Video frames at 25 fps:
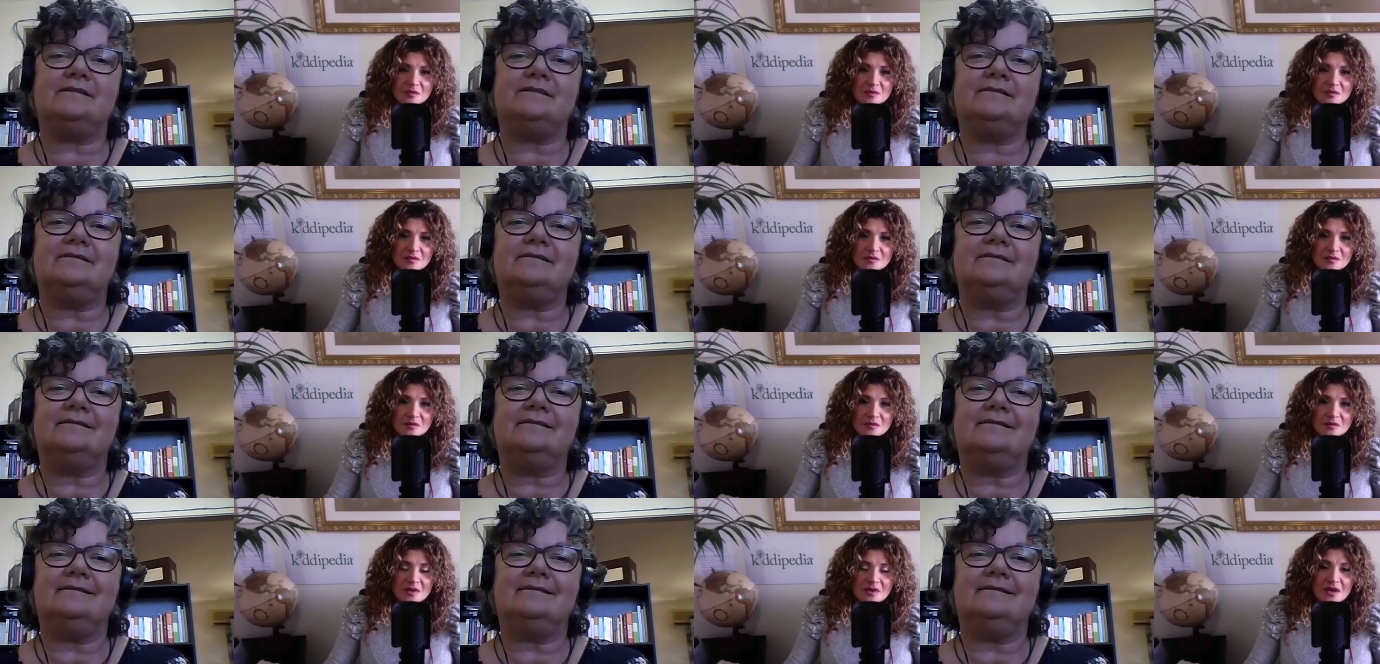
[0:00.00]

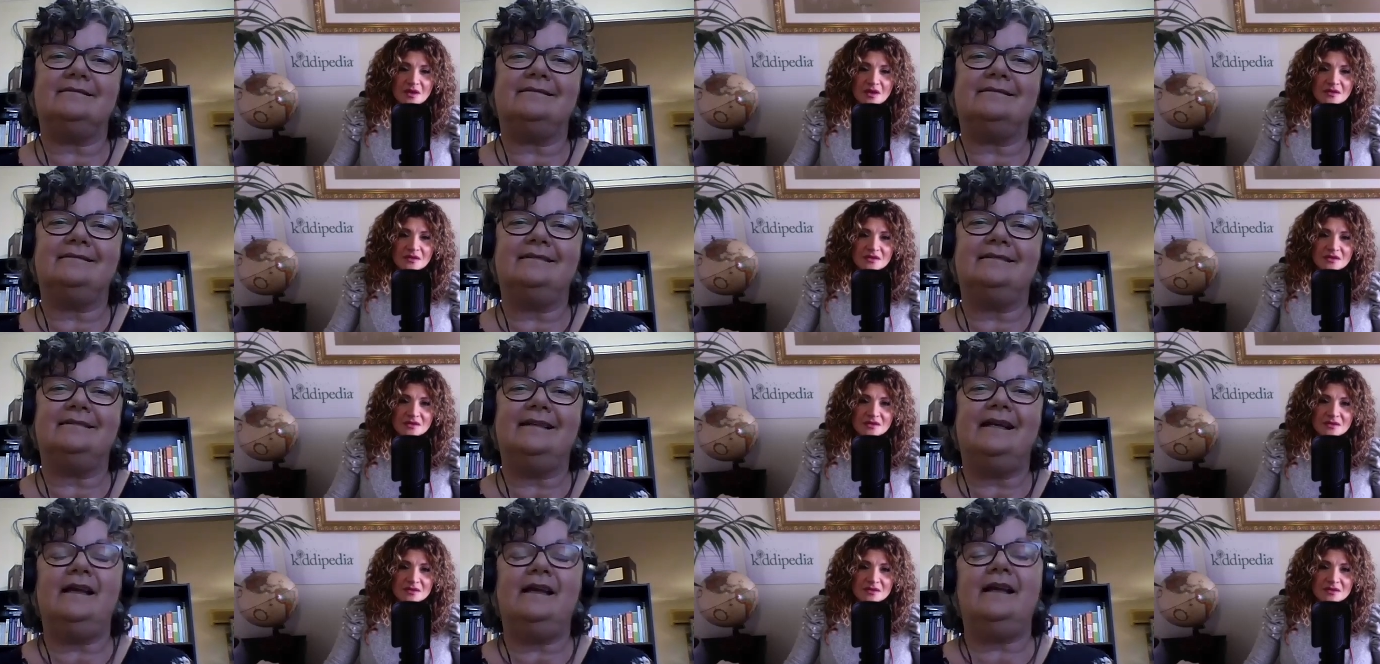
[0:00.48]

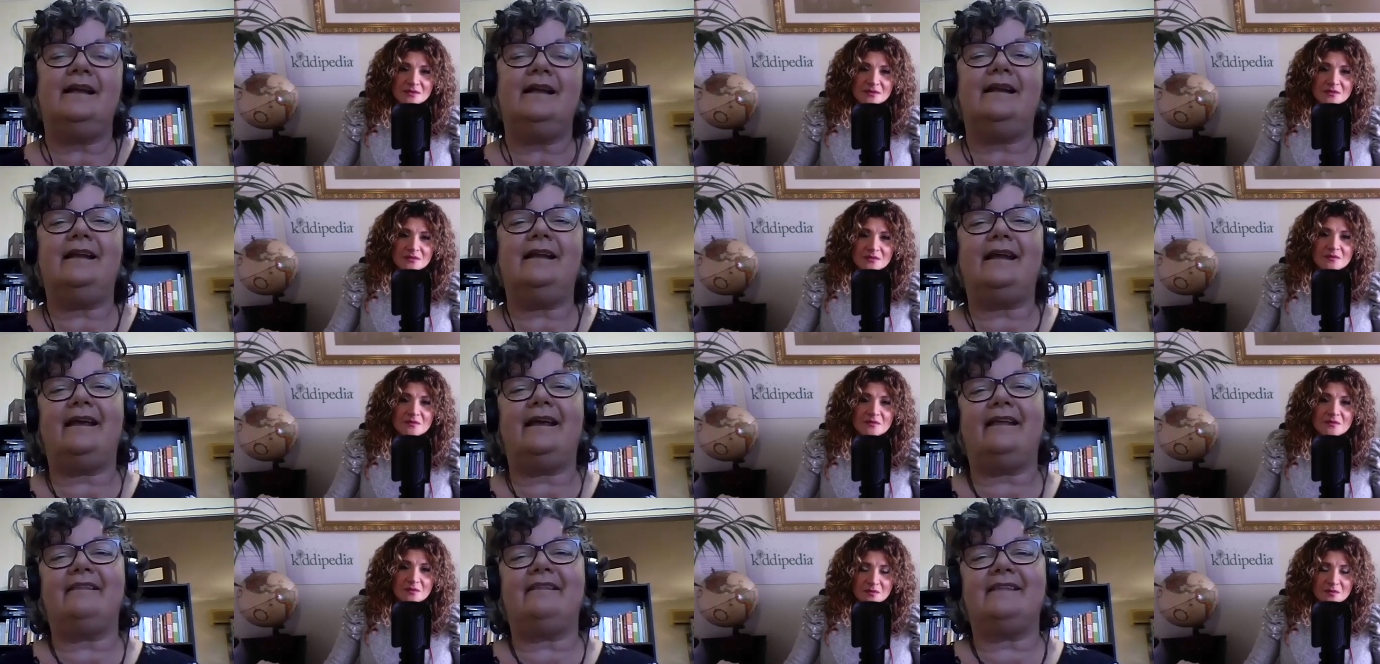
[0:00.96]
Speaker 1: Yes. Now
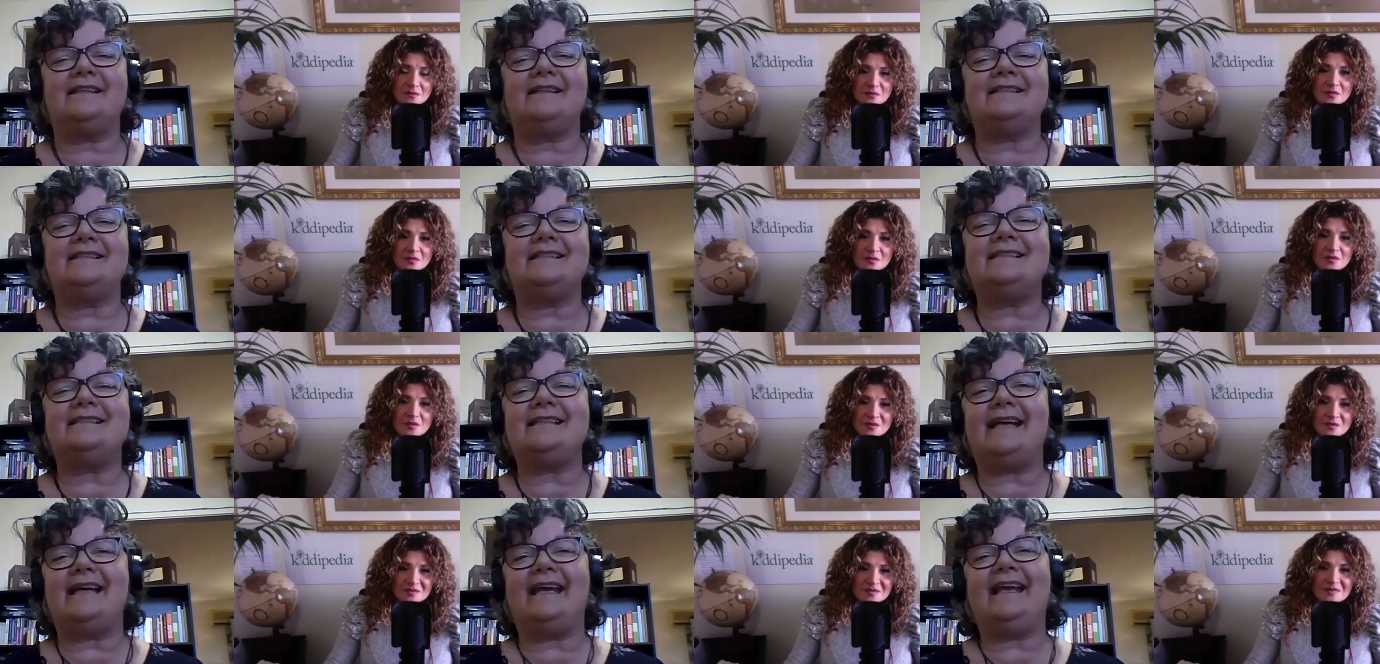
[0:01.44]
there's a
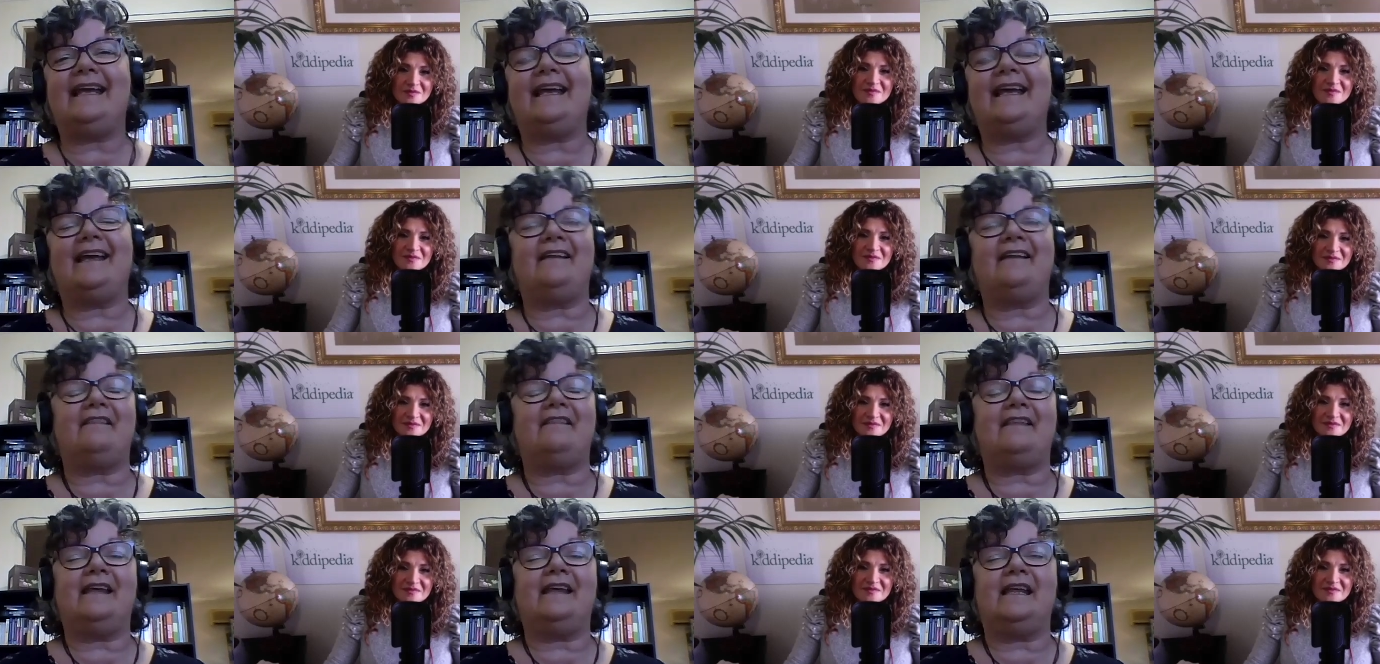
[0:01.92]
saying out
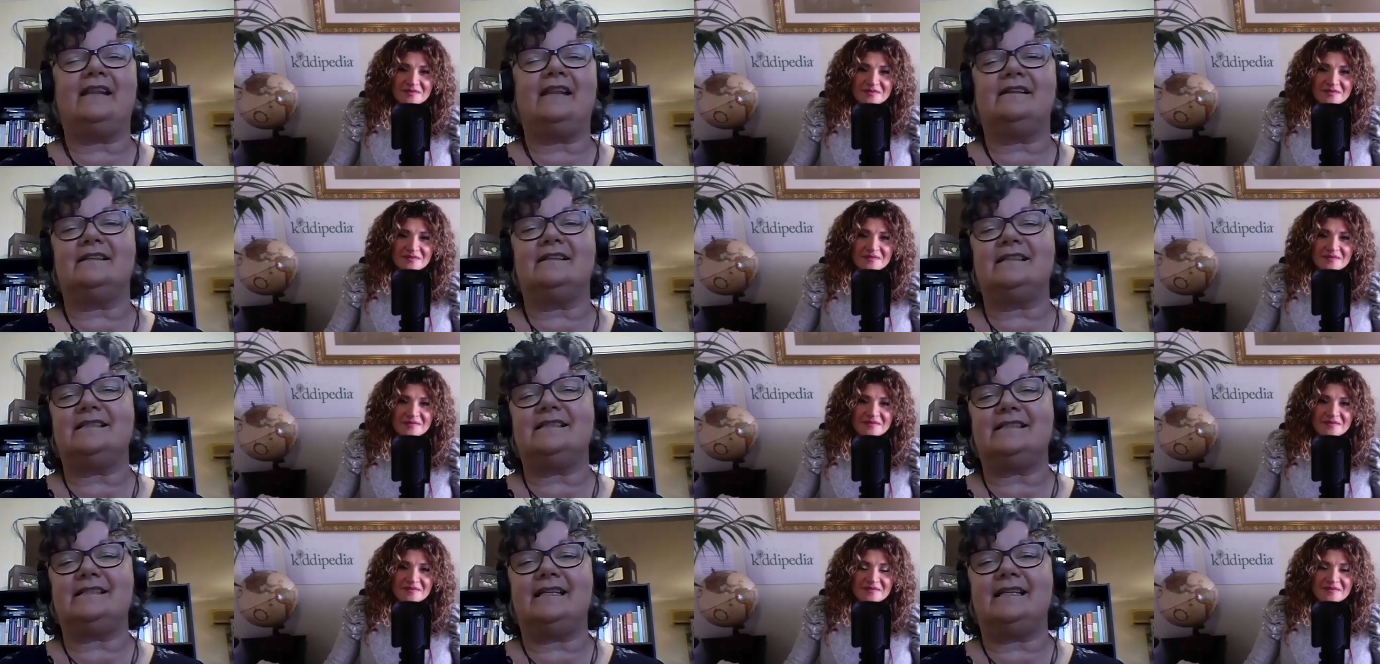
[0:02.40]
there that
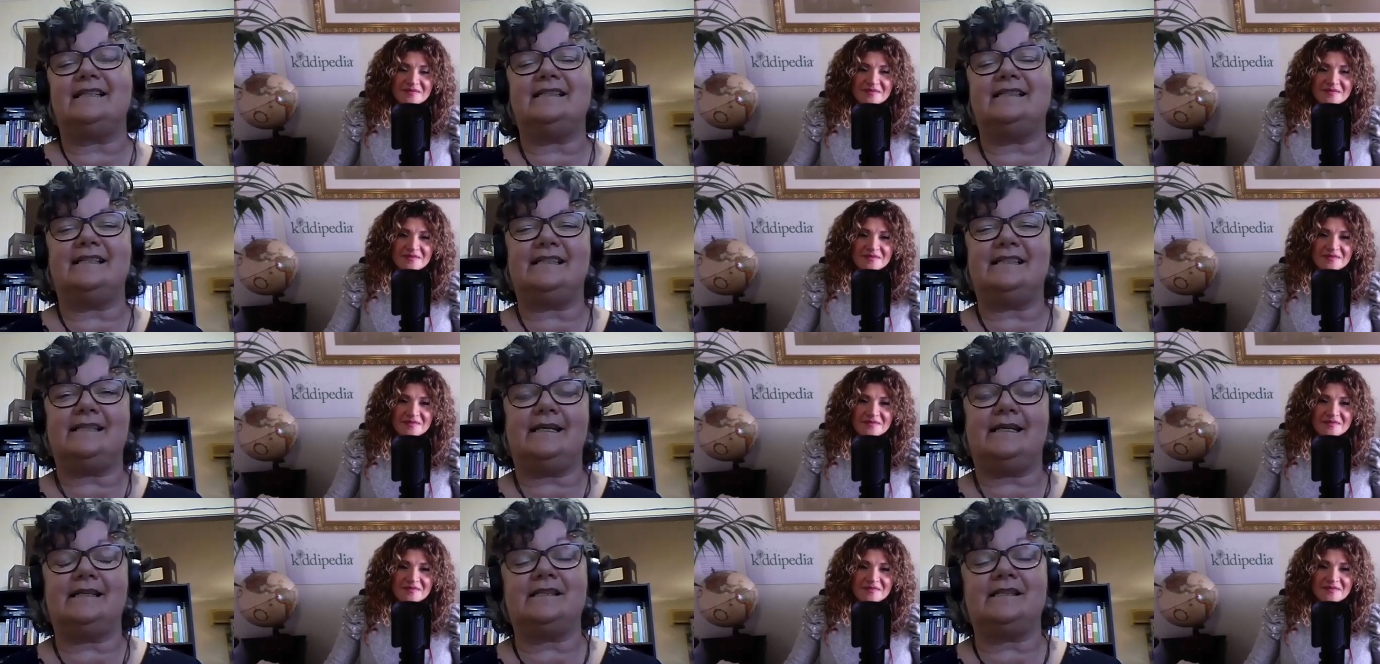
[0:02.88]
says it
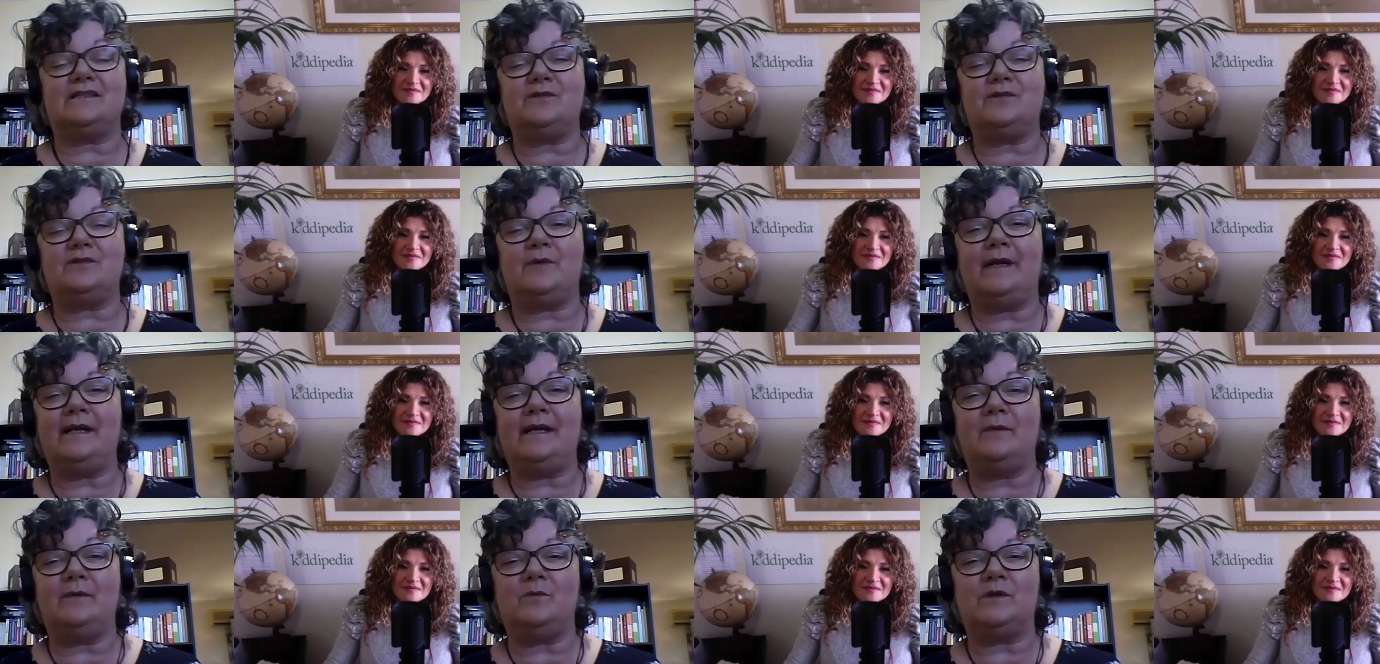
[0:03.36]
takes
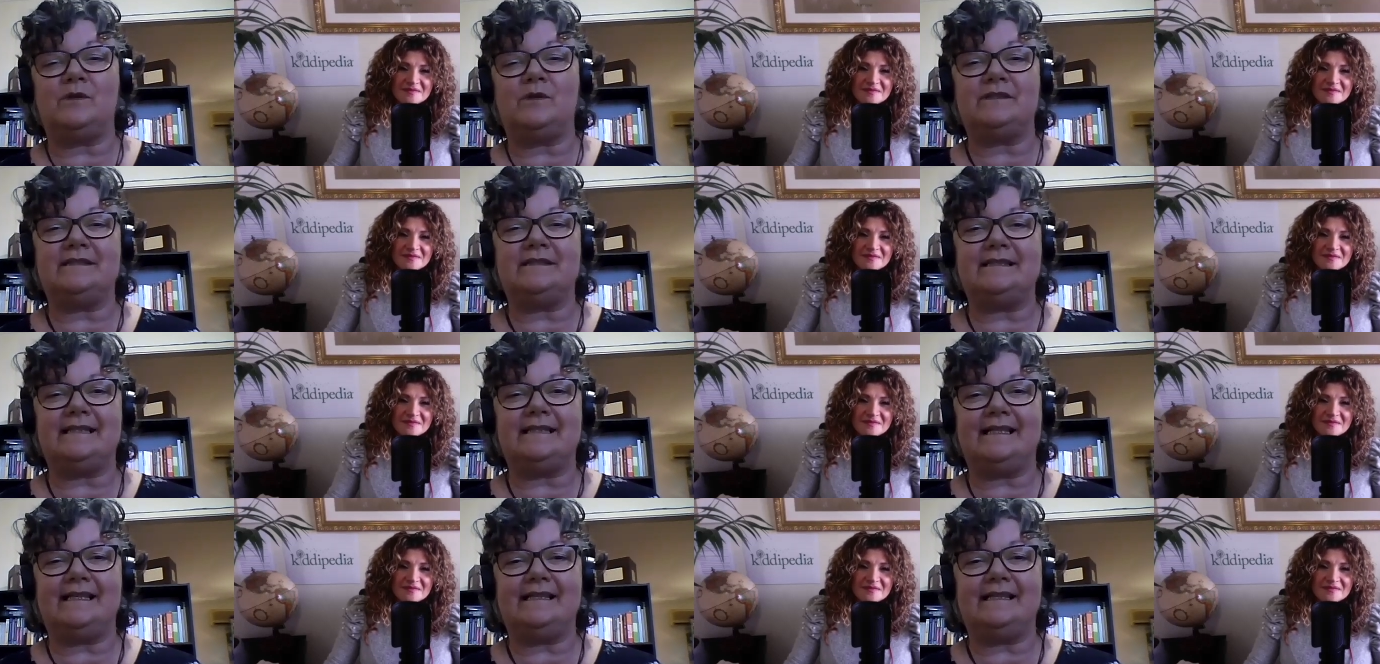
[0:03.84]
21
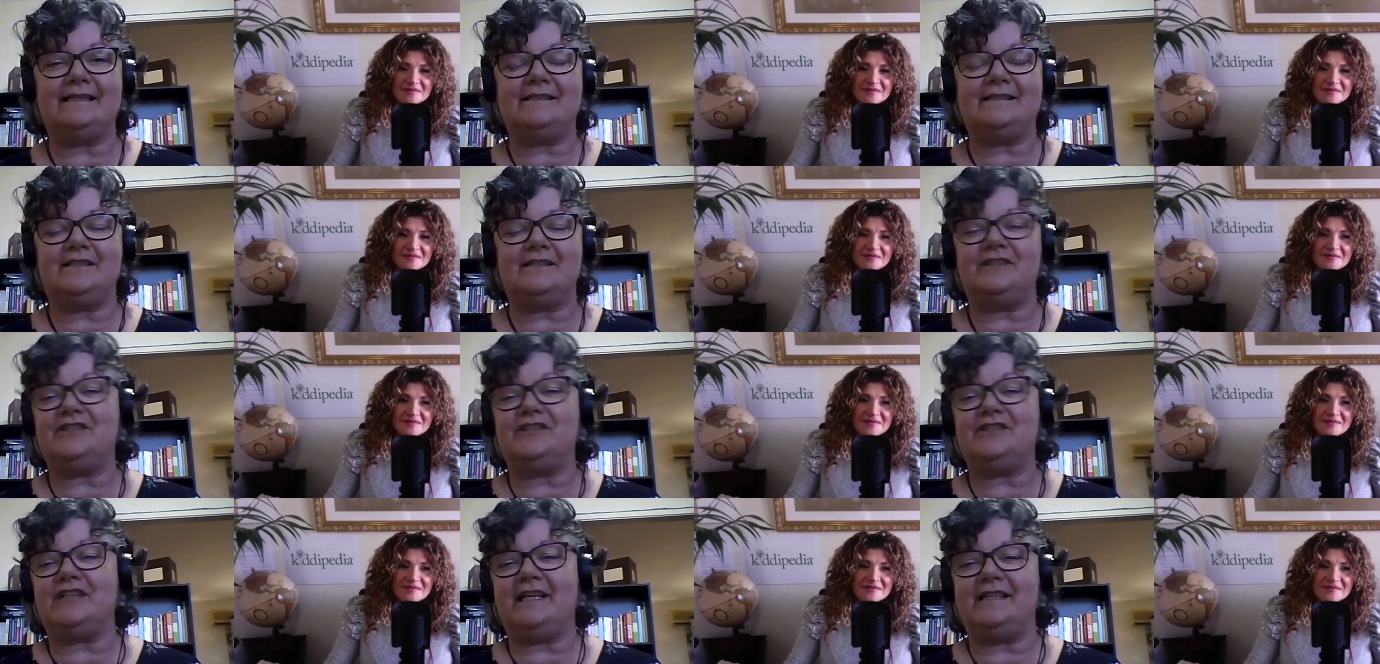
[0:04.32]
days to
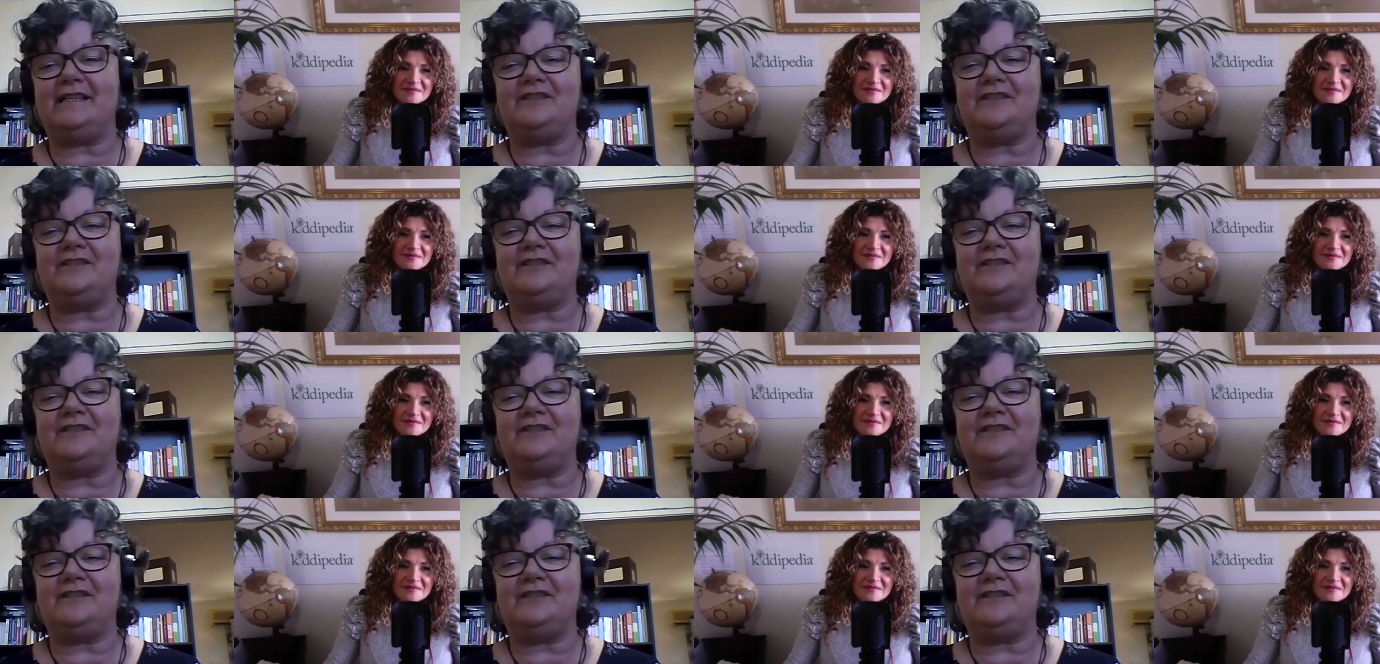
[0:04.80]
change a